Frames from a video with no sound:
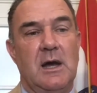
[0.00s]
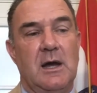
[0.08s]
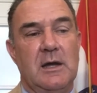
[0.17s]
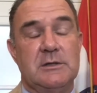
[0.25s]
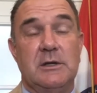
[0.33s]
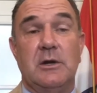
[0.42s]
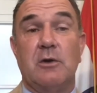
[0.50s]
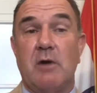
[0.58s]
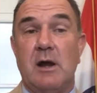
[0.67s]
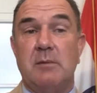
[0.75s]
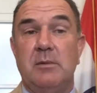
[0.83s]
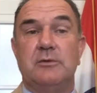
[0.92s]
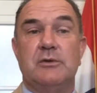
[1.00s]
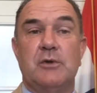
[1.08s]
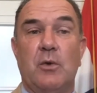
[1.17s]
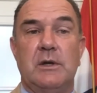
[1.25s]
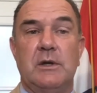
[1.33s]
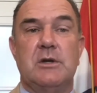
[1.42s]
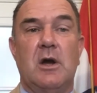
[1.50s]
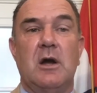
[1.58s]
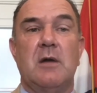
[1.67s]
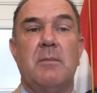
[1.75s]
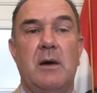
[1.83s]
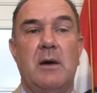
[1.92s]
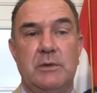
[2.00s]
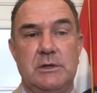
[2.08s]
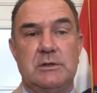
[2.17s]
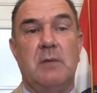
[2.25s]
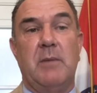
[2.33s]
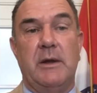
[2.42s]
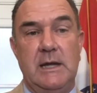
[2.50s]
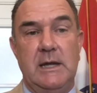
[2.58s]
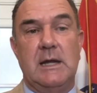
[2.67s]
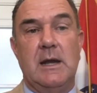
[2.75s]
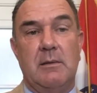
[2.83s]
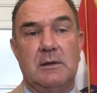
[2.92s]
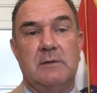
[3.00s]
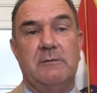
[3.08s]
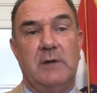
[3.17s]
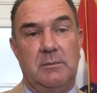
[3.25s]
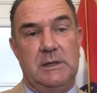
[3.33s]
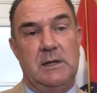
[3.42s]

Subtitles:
It's an incredible story to talk about when you talk about economic development,